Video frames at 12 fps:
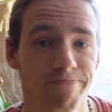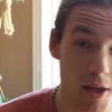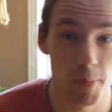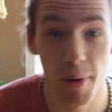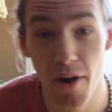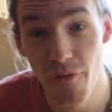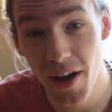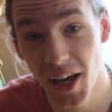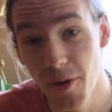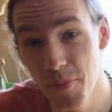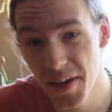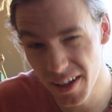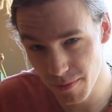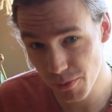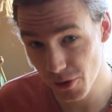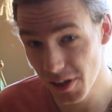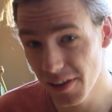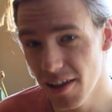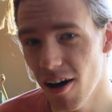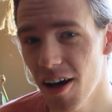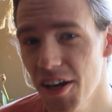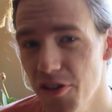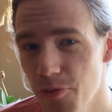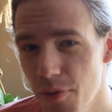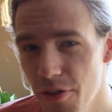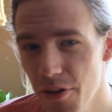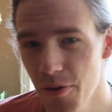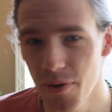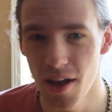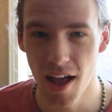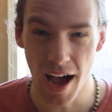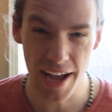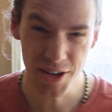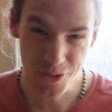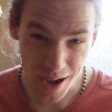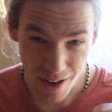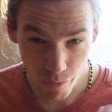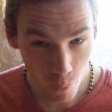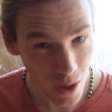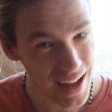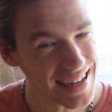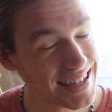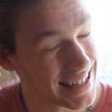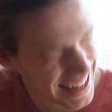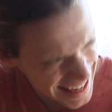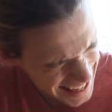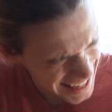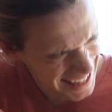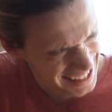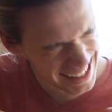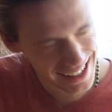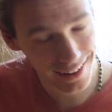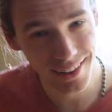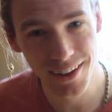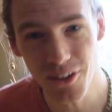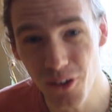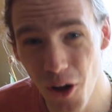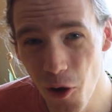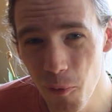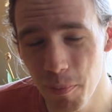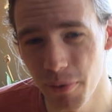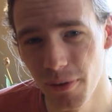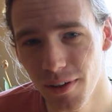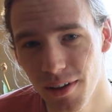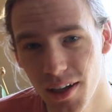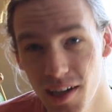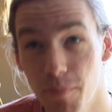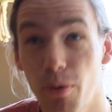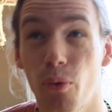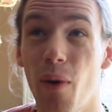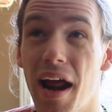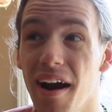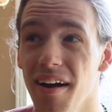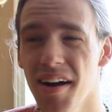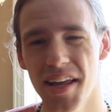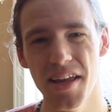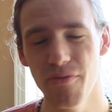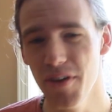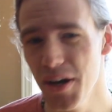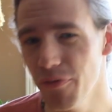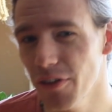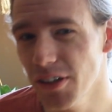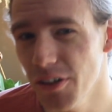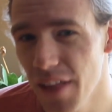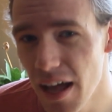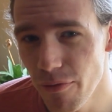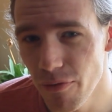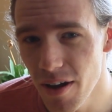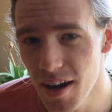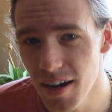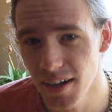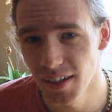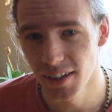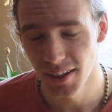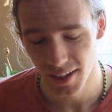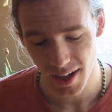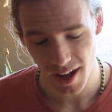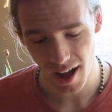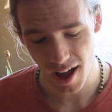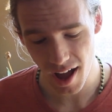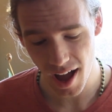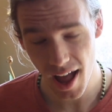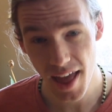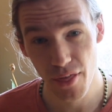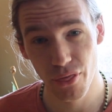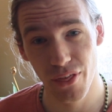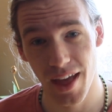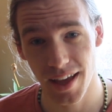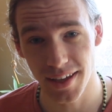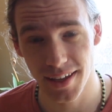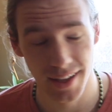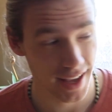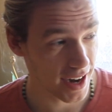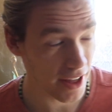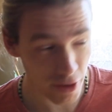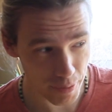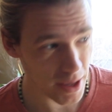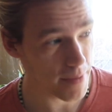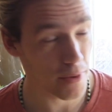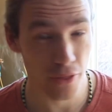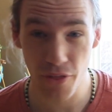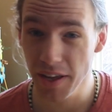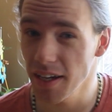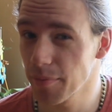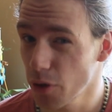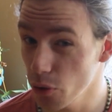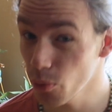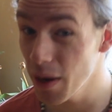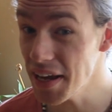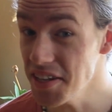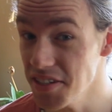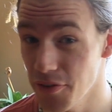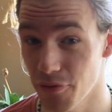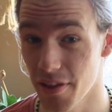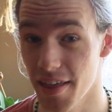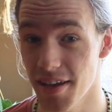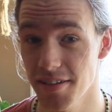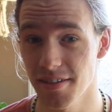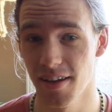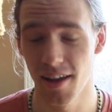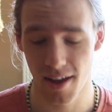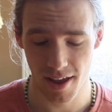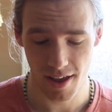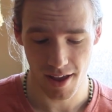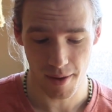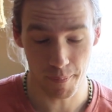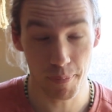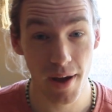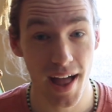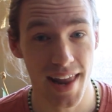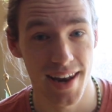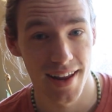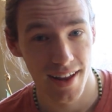But if I could be completely honest with you, I do have one teeny little hope, prayer, even if I'll go that far. I think, and other people think I'm crazy for this, but